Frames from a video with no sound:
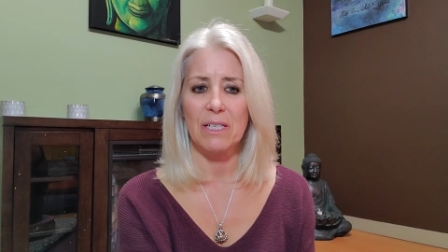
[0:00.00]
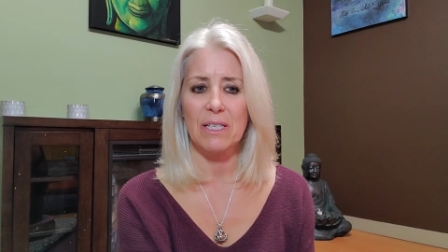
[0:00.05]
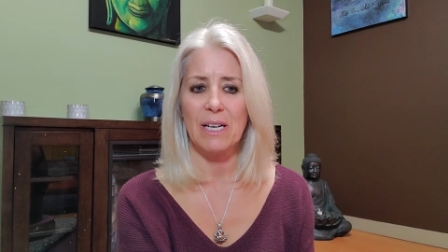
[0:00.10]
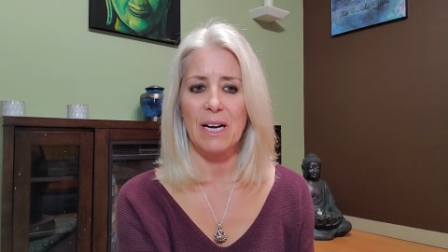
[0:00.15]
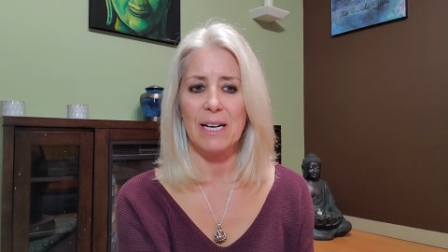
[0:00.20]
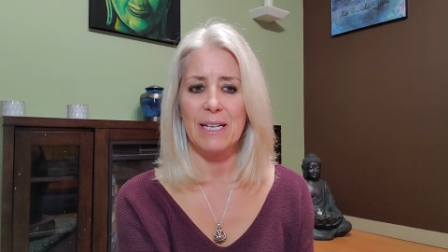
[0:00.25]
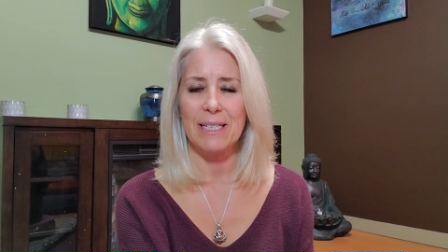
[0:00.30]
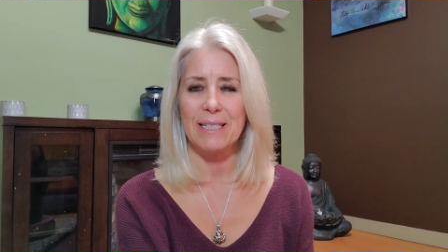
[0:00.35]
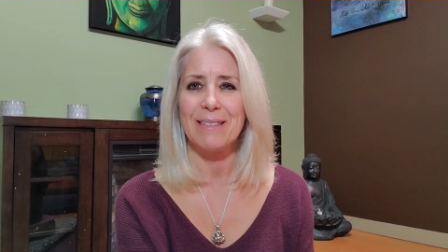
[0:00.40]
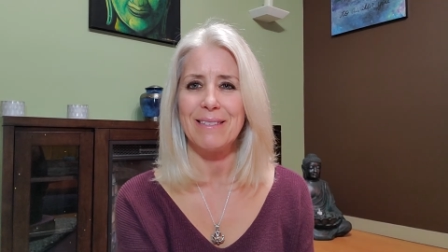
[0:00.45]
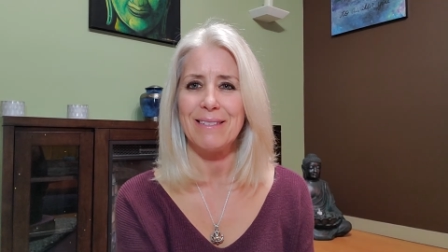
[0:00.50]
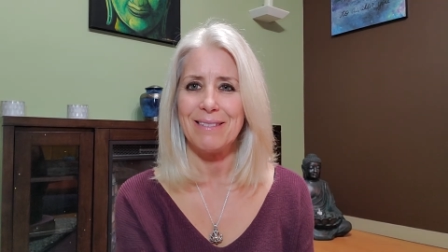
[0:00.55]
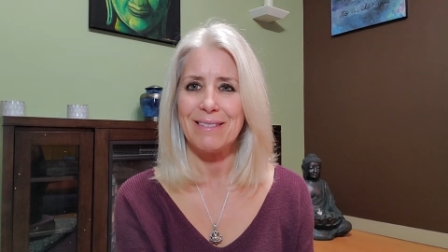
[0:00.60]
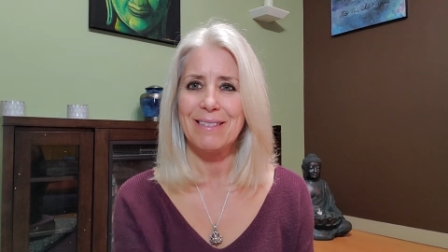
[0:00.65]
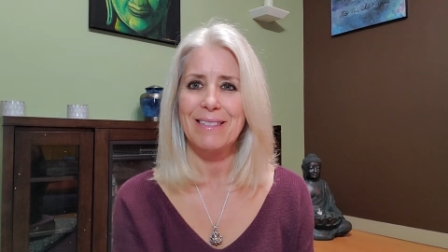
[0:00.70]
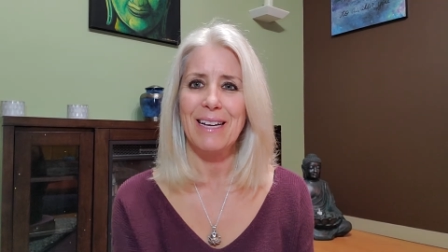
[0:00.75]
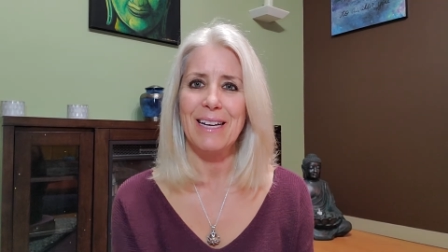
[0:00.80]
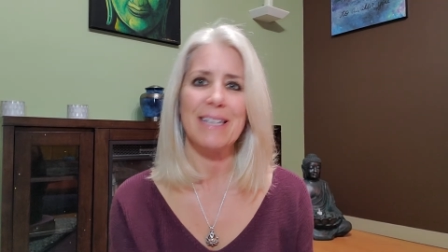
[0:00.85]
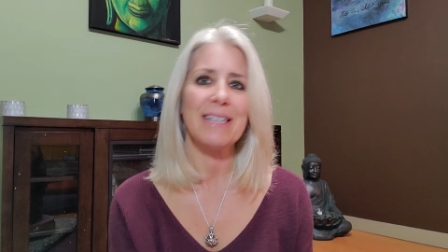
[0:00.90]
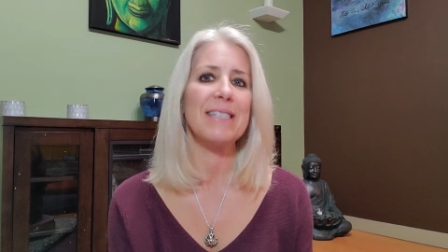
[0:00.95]
kind
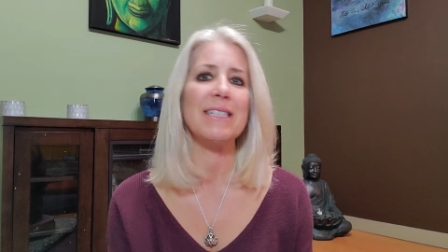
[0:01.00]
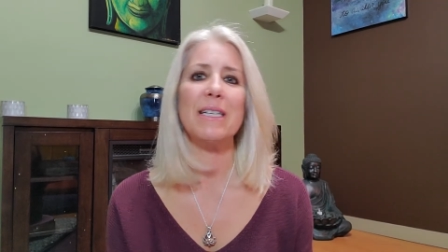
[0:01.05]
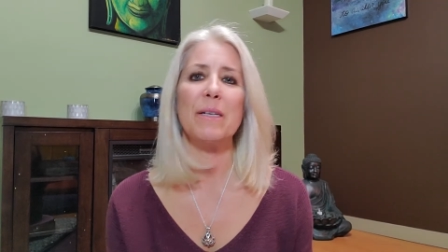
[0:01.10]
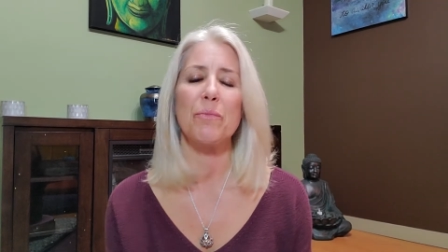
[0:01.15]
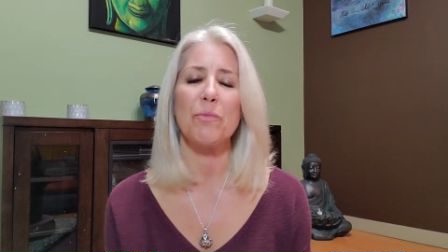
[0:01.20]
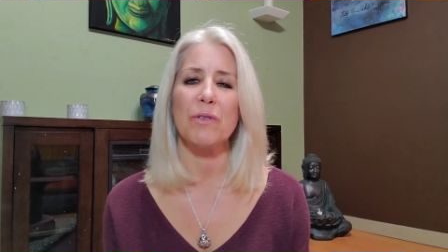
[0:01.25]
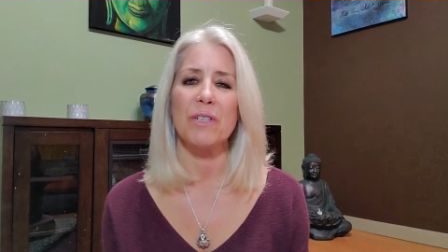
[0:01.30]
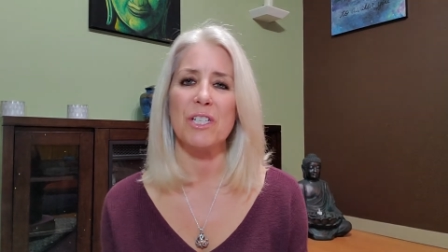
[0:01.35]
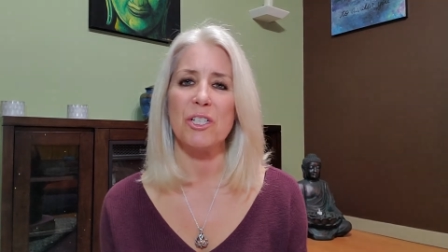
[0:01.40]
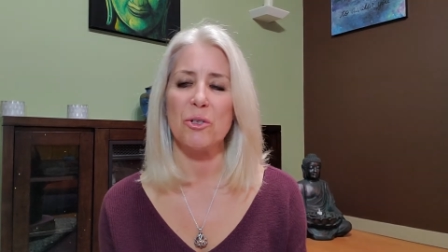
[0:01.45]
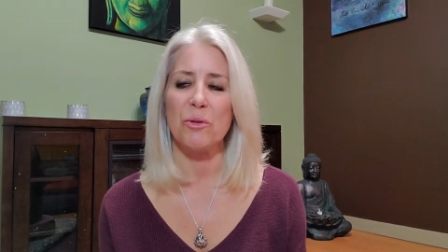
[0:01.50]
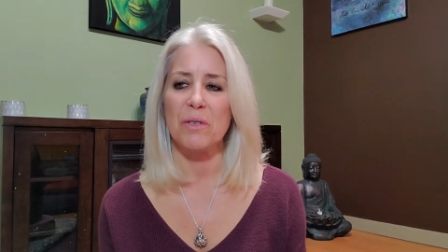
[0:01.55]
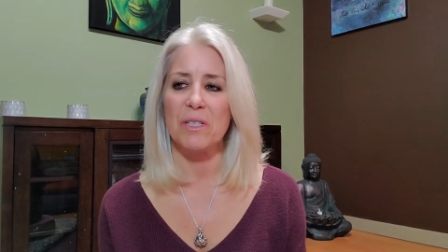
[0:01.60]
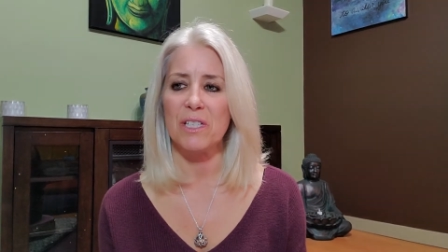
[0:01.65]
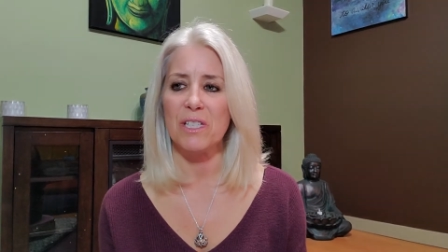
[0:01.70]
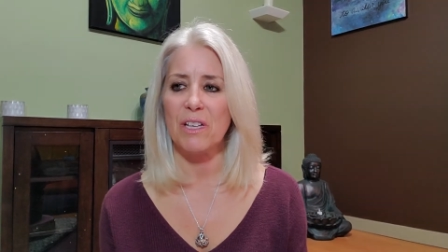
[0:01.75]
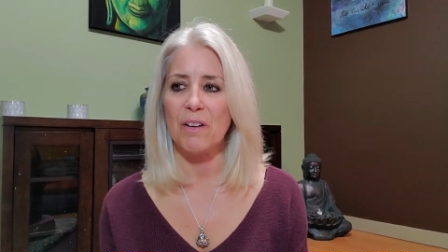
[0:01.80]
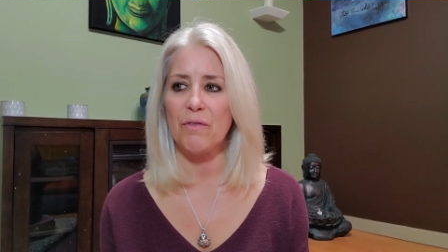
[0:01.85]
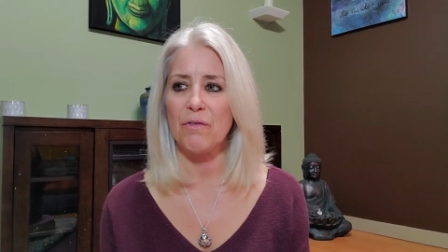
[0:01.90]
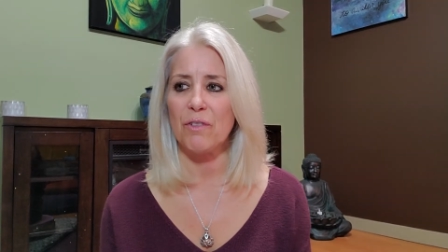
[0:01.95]
of getting deeper into his
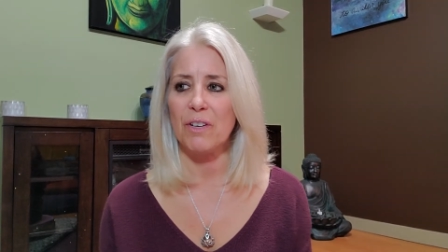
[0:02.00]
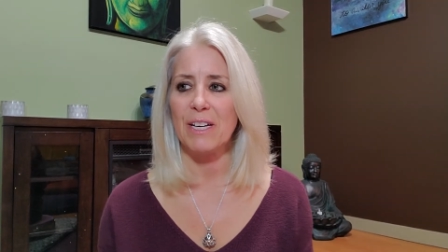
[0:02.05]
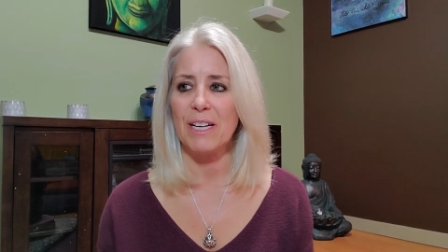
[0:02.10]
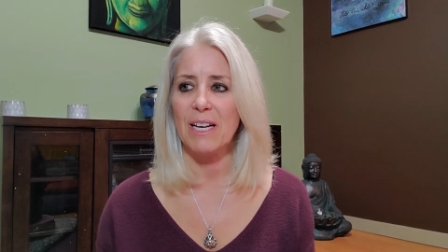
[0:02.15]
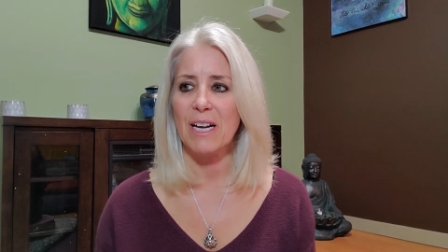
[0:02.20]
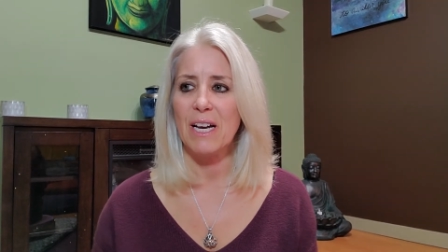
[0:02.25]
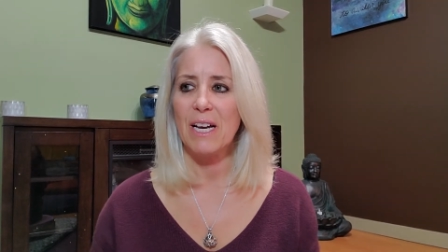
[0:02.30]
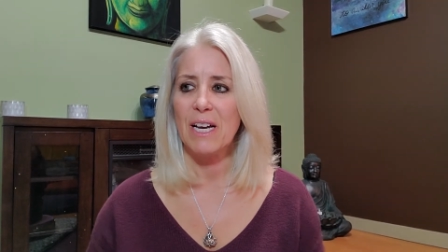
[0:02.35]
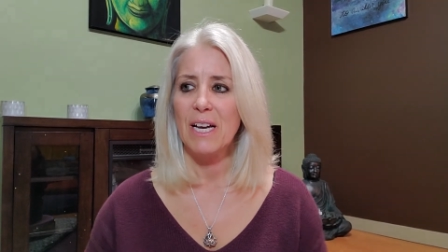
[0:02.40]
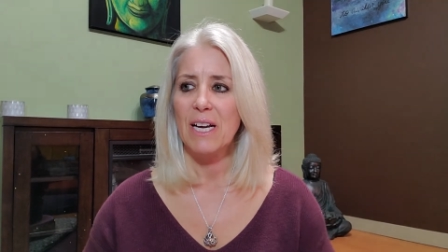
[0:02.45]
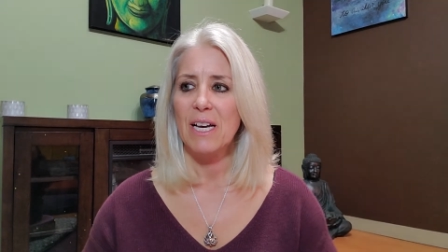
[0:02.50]
suffering,